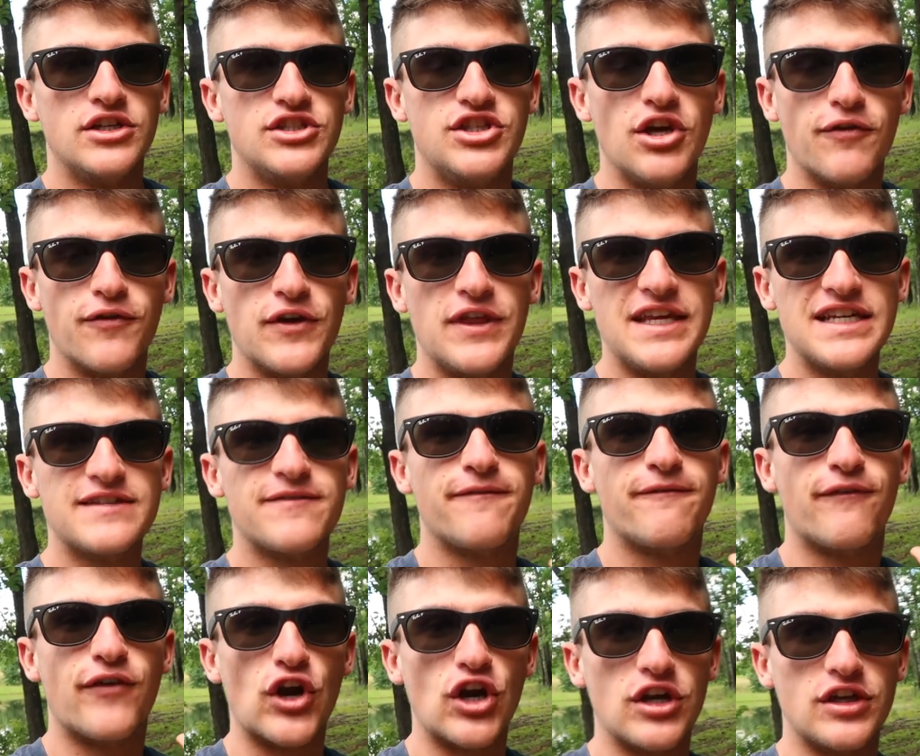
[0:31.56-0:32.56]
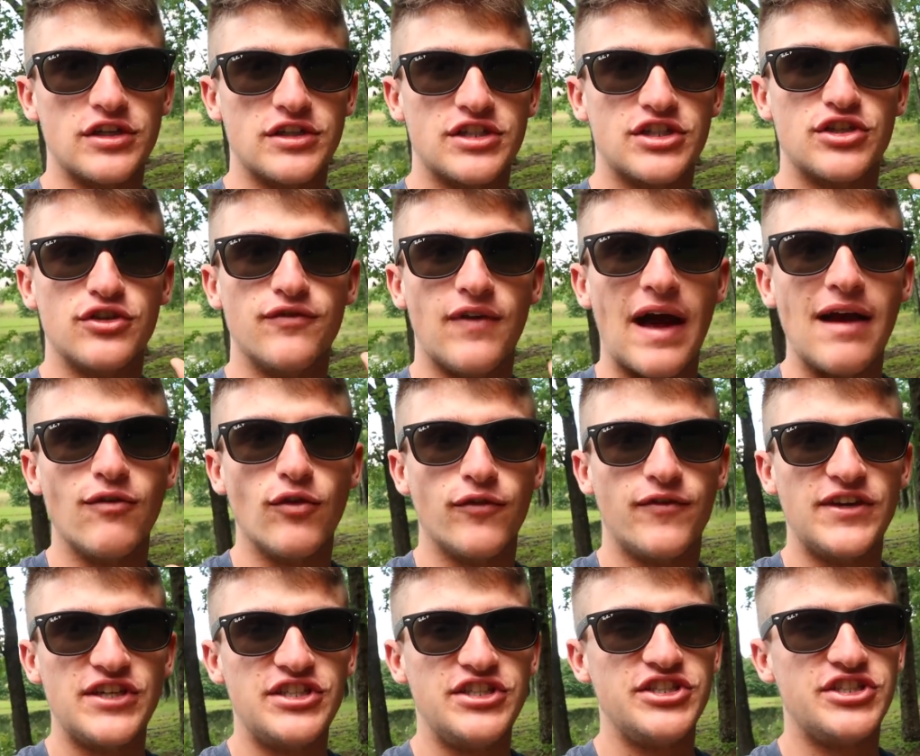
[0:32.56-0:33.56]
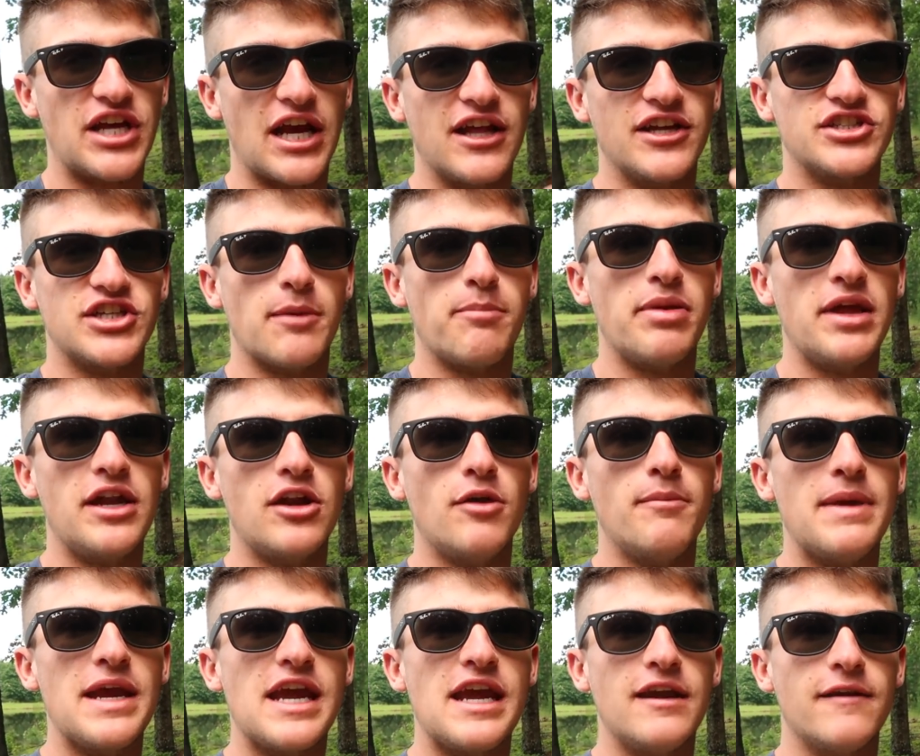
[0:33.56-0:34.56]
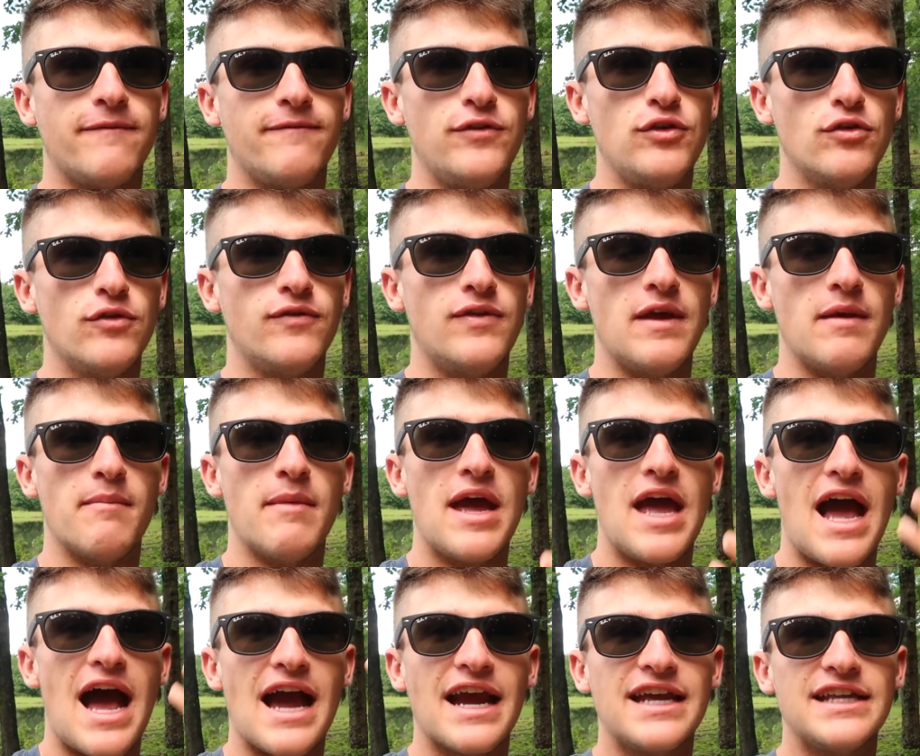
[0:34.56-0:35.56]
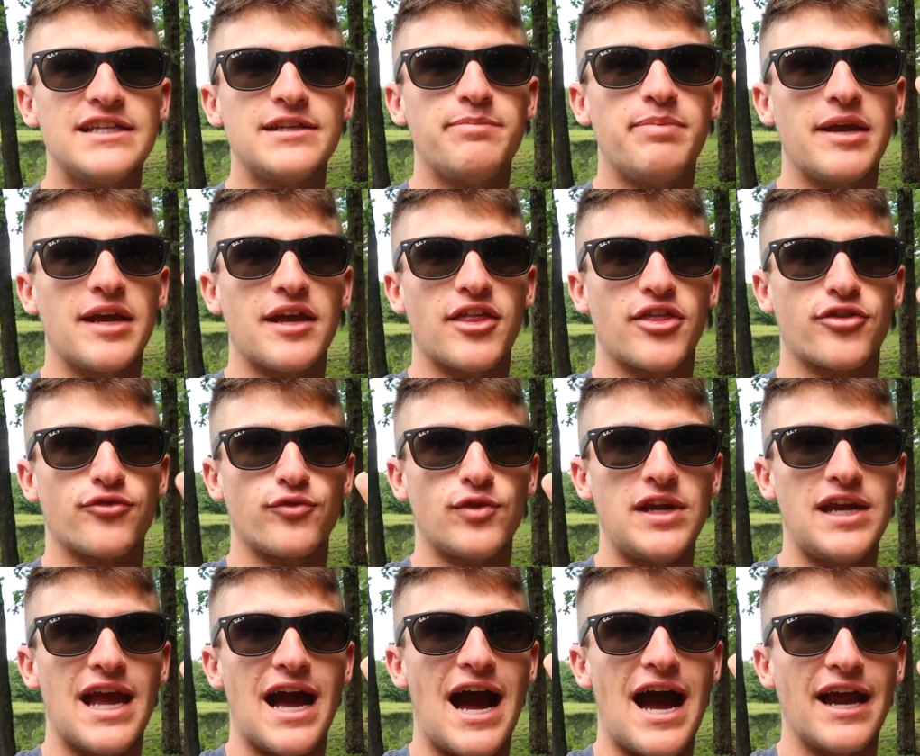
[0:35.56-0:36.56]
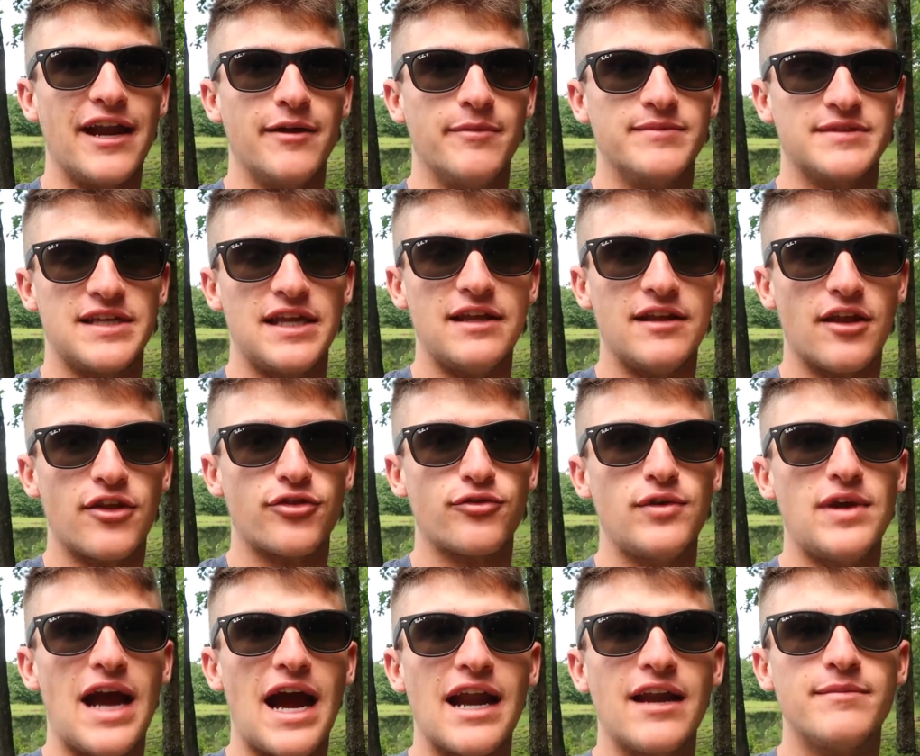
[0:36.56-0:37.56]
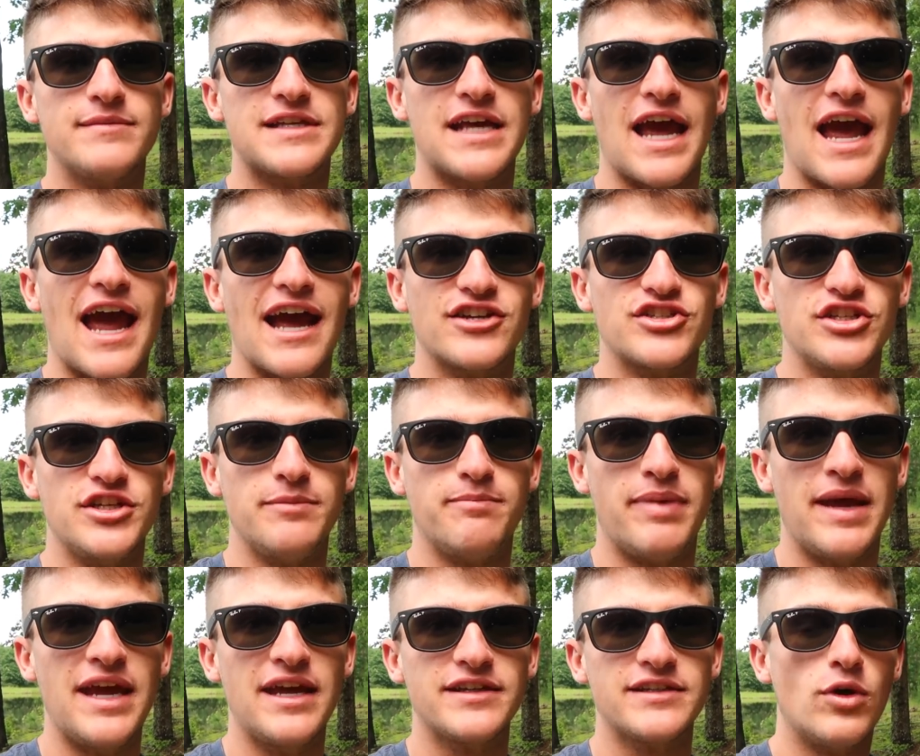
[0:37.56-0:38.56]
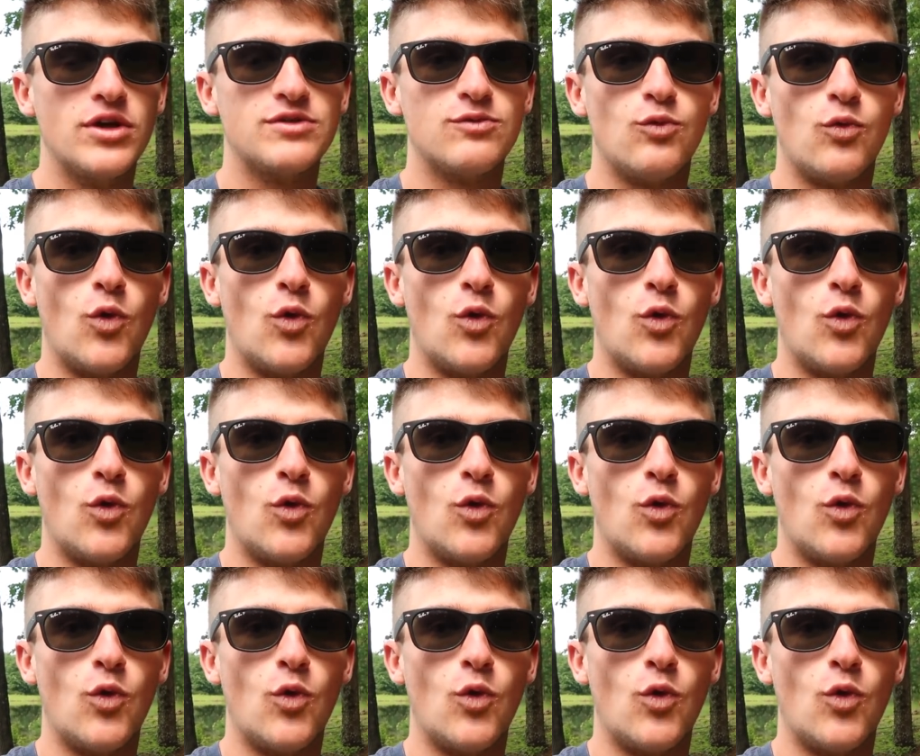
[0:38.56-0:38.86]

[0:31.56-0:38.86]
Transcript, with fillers: So for this first survival fishing challenge, I plan on making a few of them. I get to pick three items, and the three items I actually picked was